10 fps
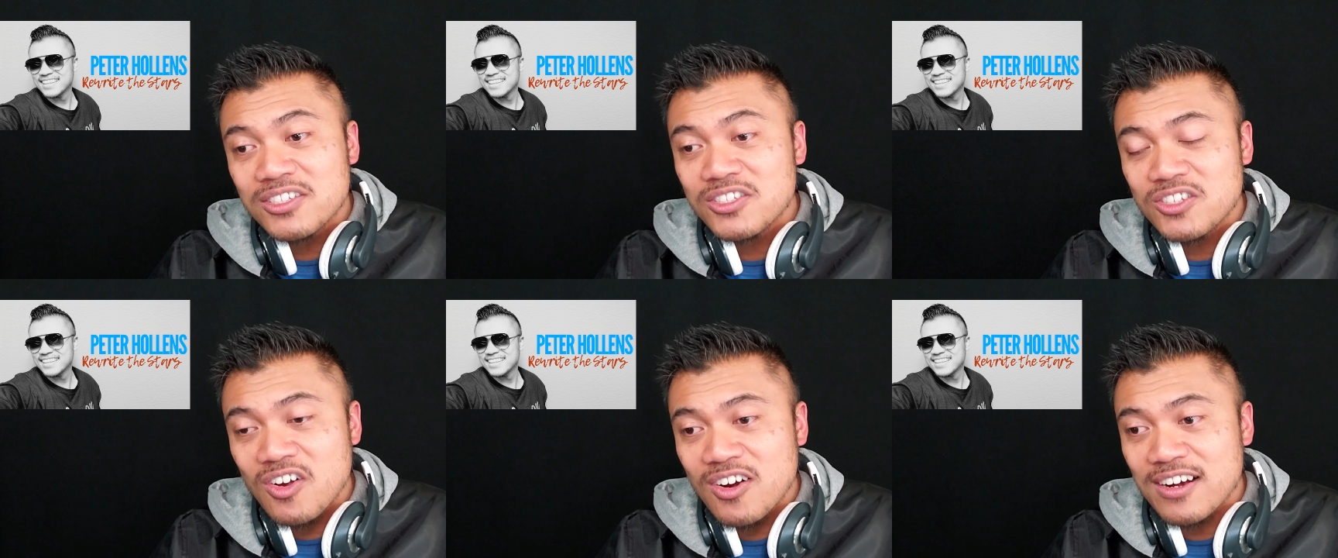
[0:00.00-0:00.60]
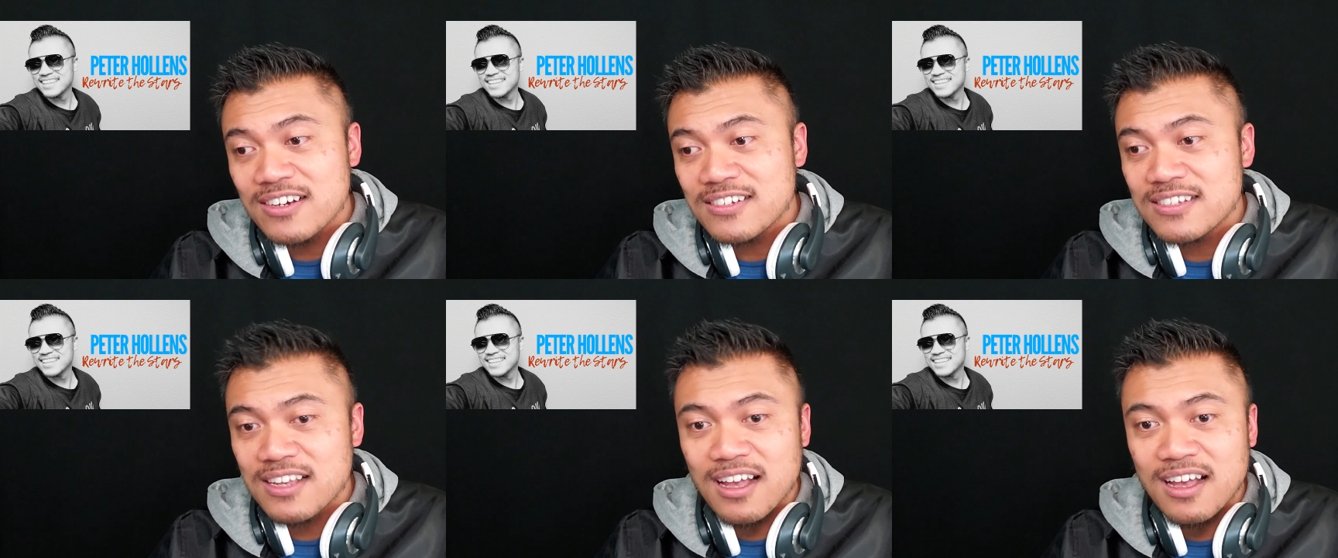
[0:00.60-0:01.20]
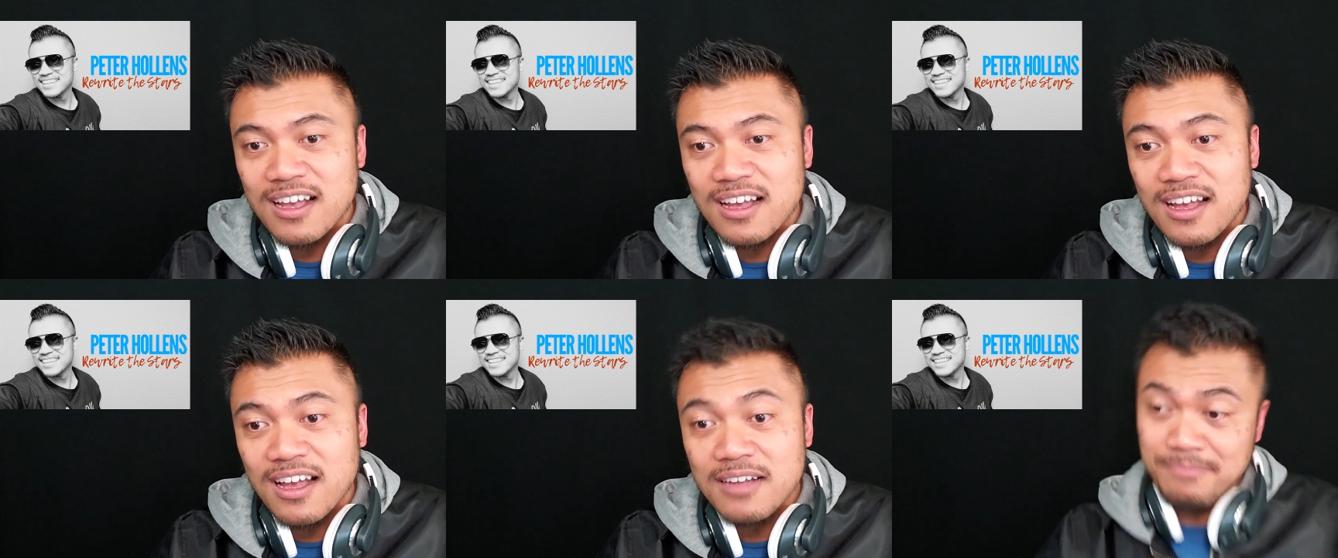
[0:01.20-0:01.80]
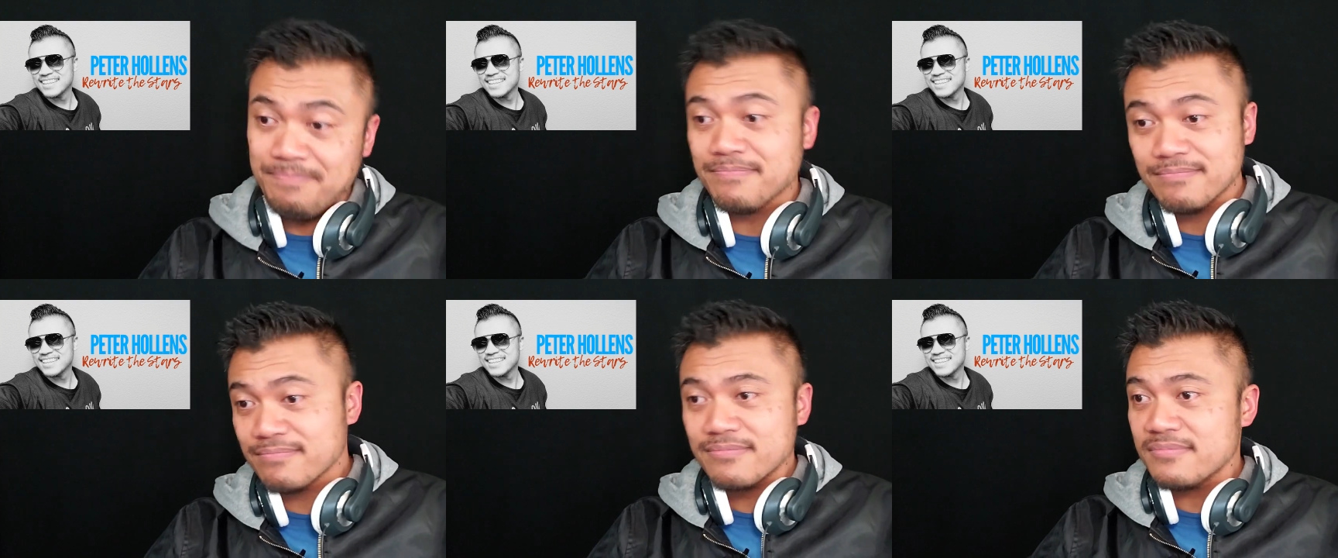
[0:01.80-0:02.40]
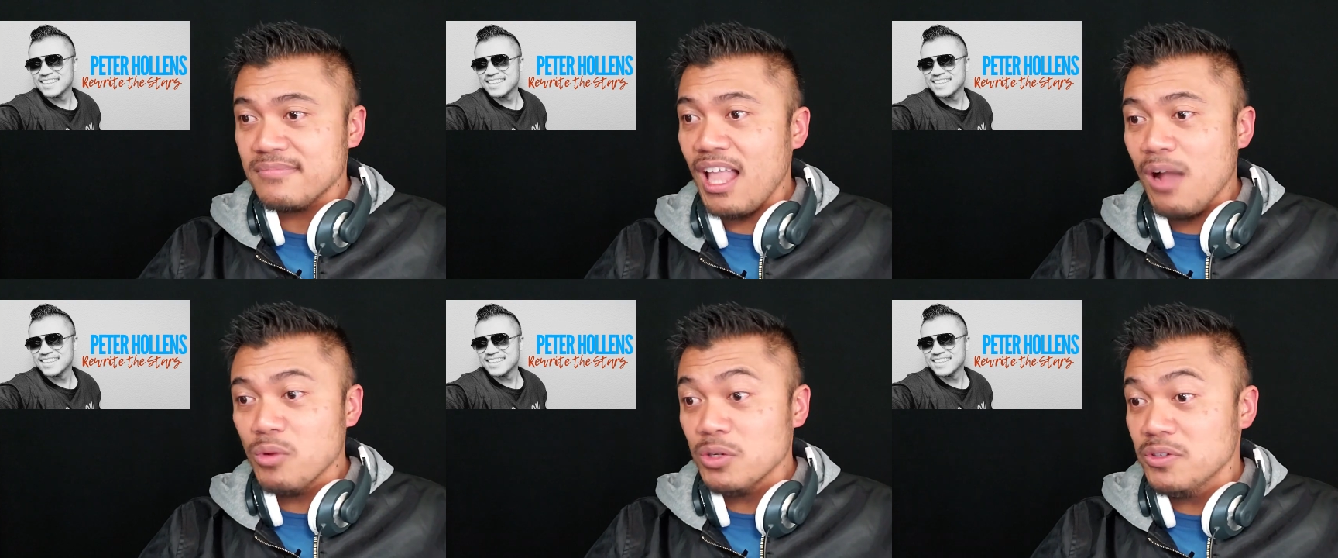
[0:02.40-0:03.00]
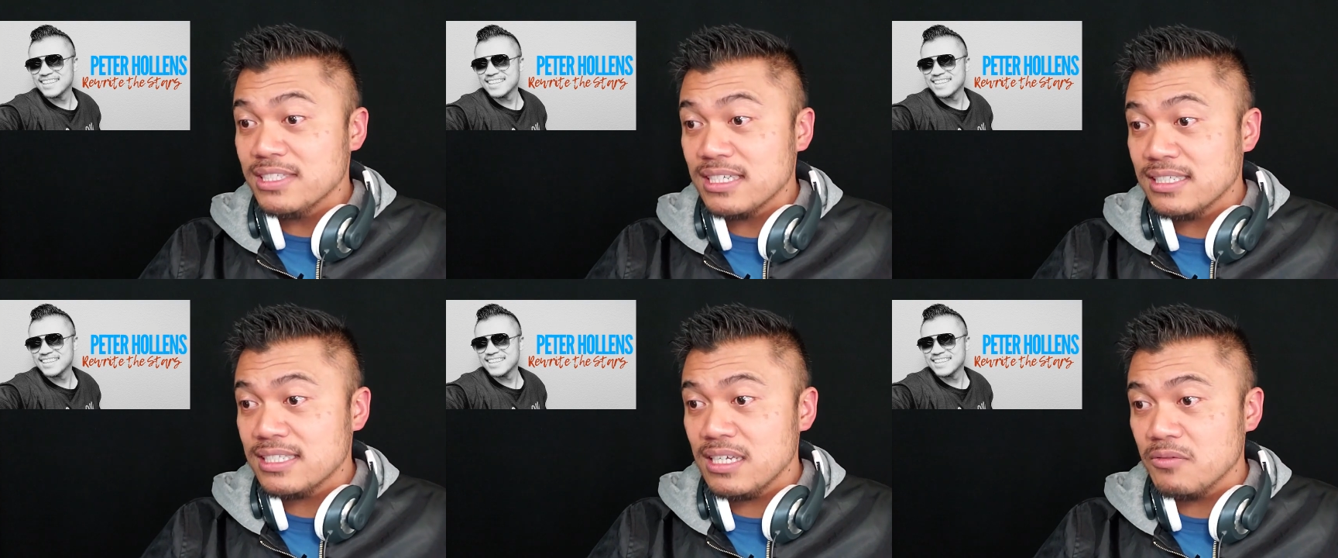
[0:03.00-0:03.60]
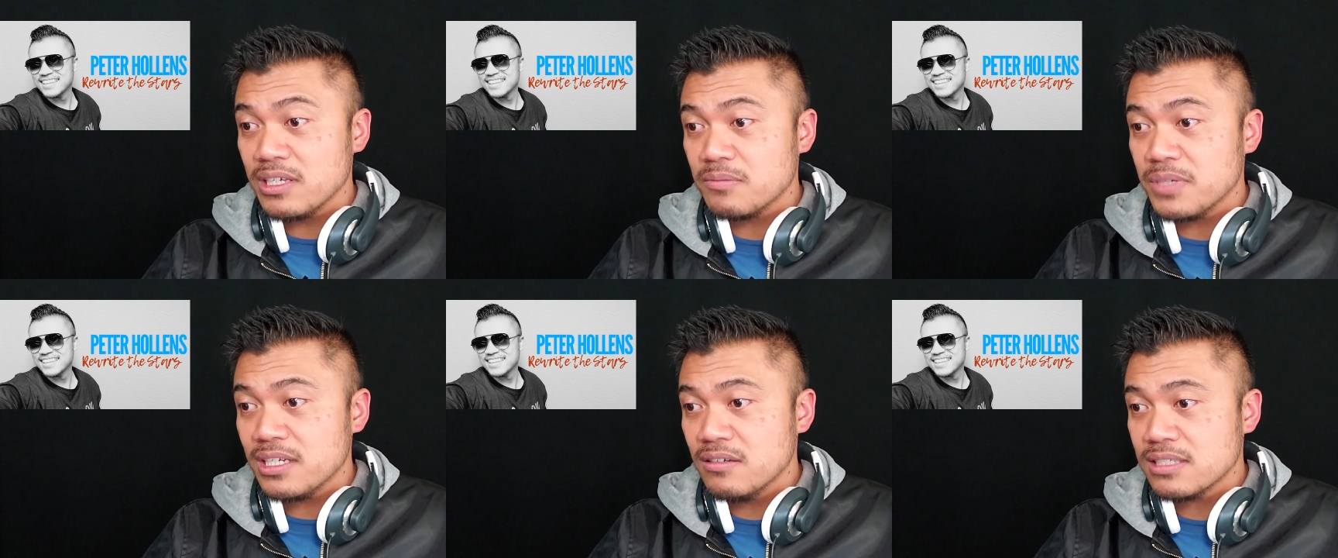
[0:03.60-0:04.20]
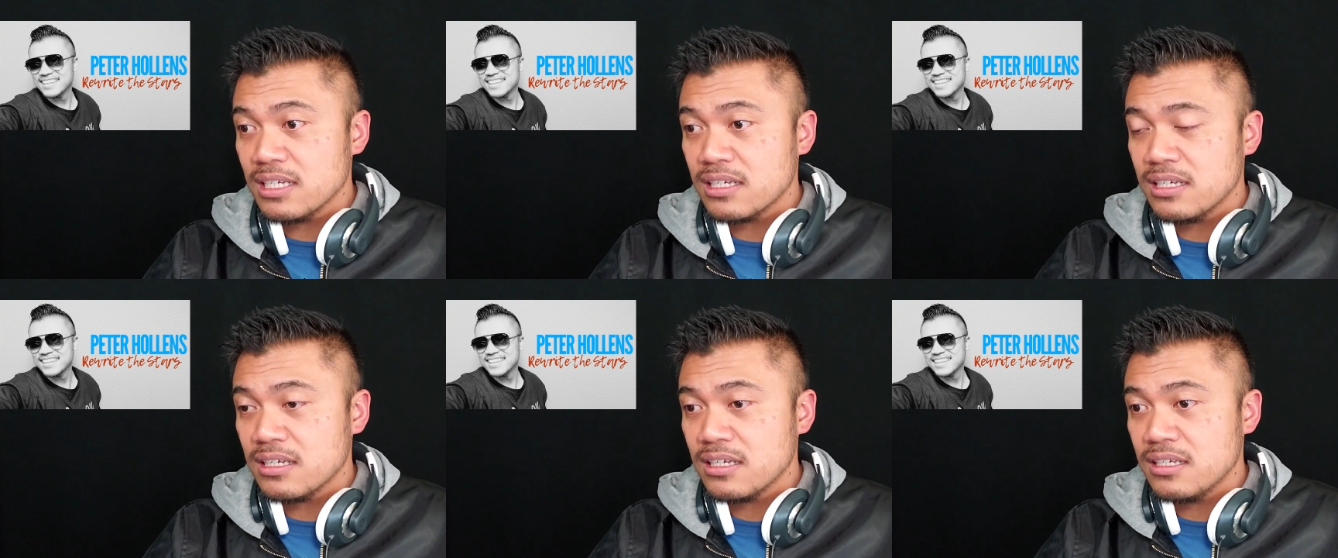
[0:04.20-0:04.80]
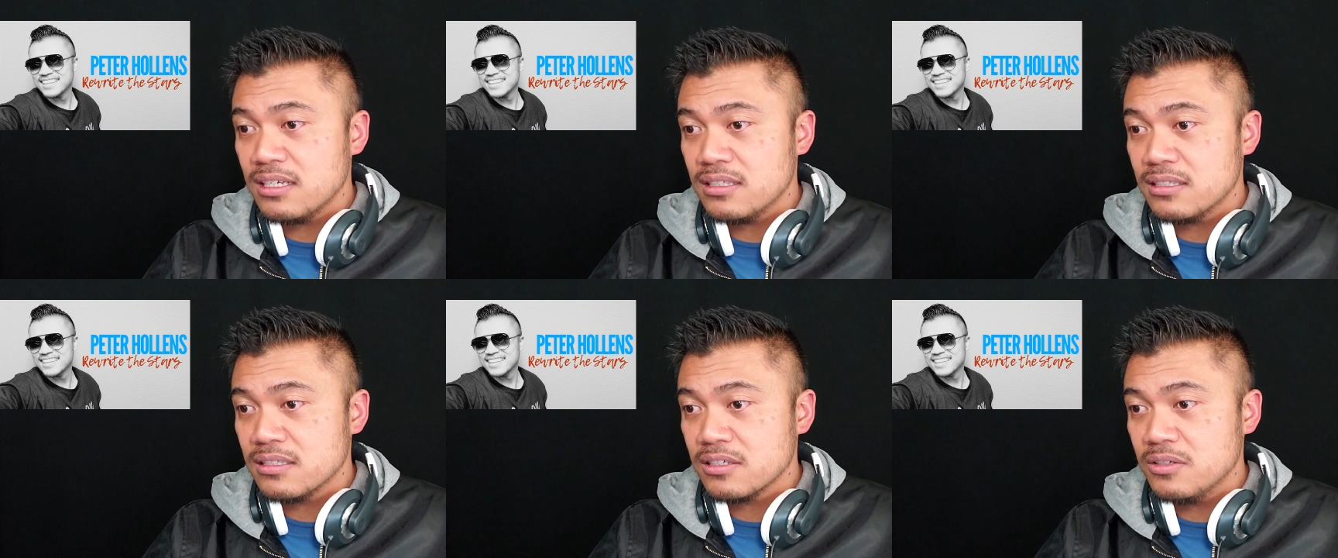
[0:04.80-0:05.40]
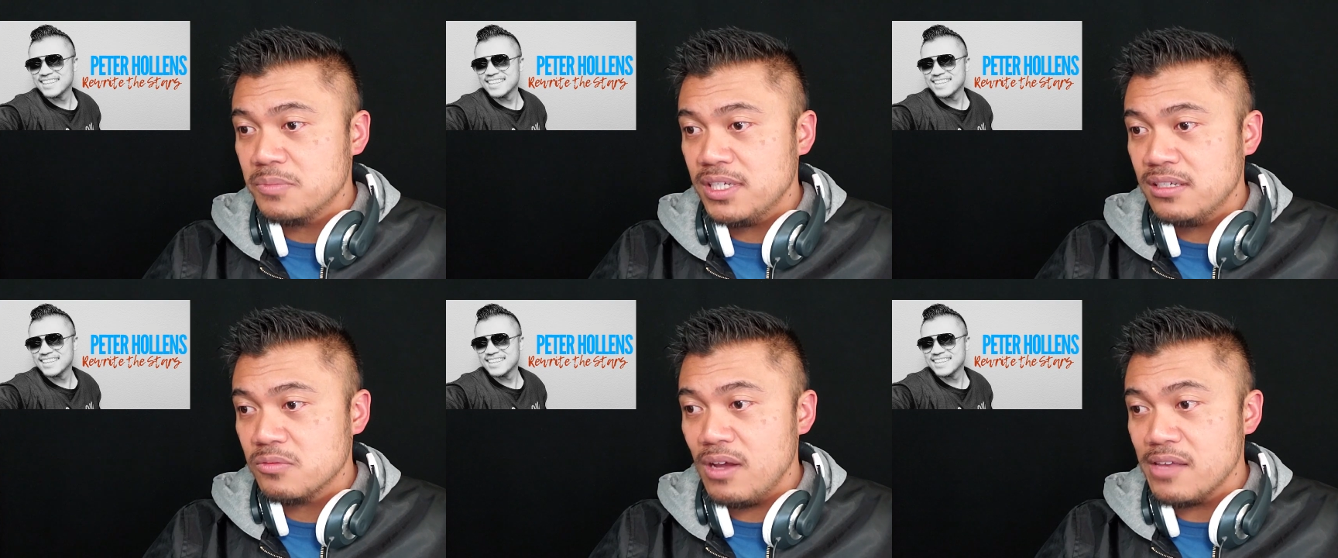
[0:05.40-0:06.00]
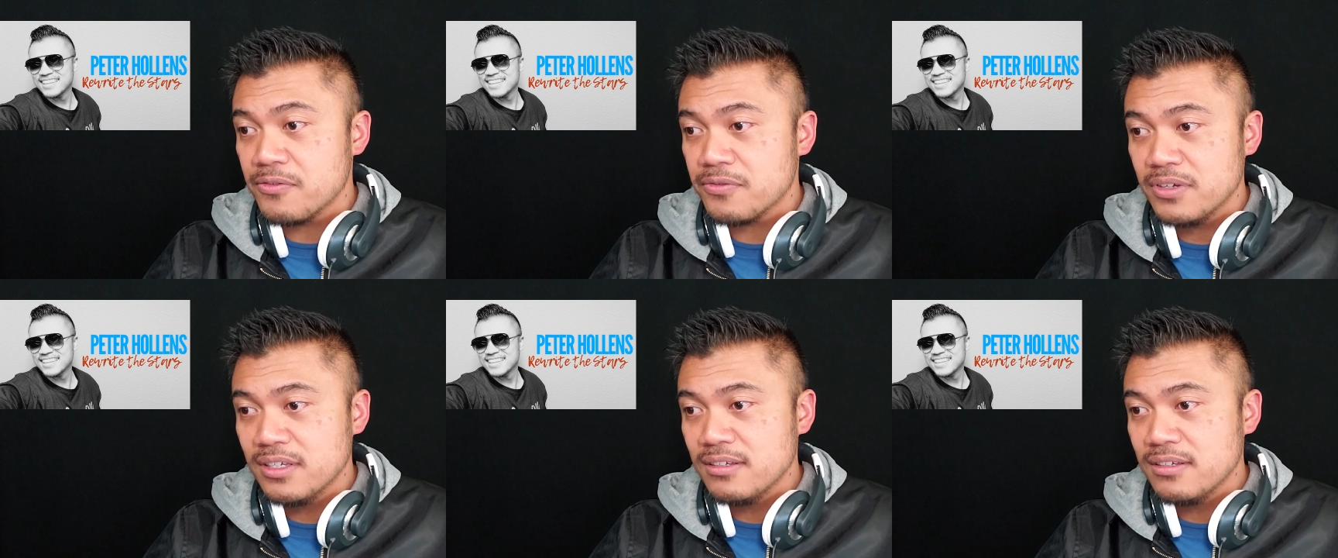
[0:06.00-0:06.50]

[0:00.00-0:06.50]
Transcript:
Speaker 1: the Stars. Uh, I wonder who he's gonna sing it with, but it looks like uh, it could be his wife.